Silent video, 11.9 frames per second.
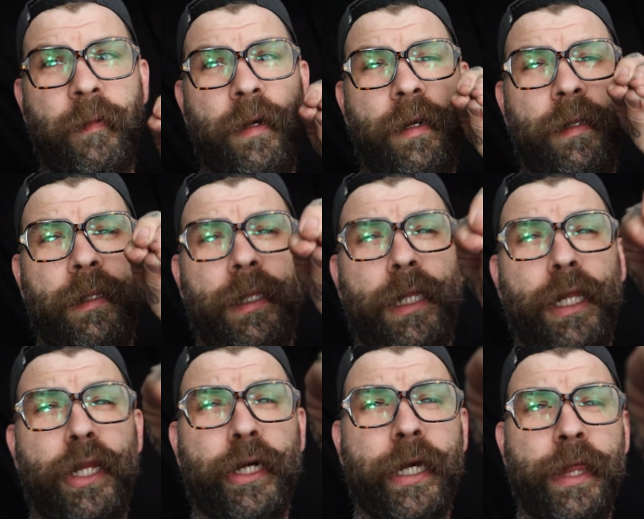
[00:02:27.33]
we're
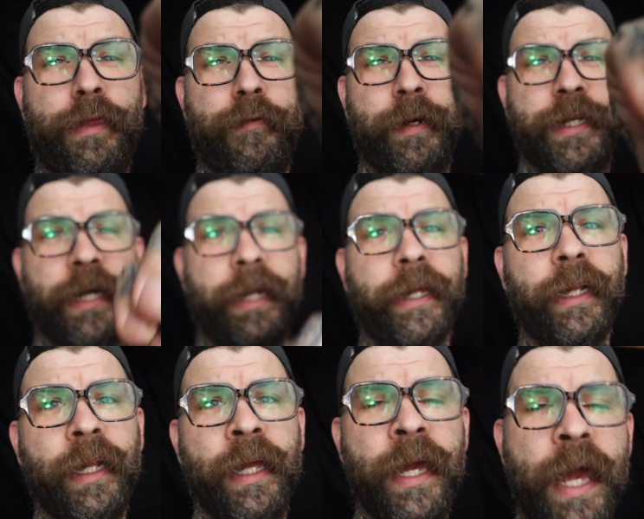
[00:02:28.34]
looking through a
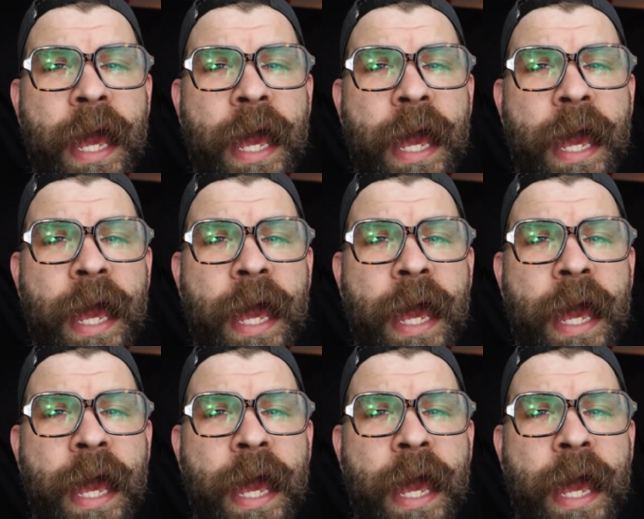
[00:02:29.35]
tunnel,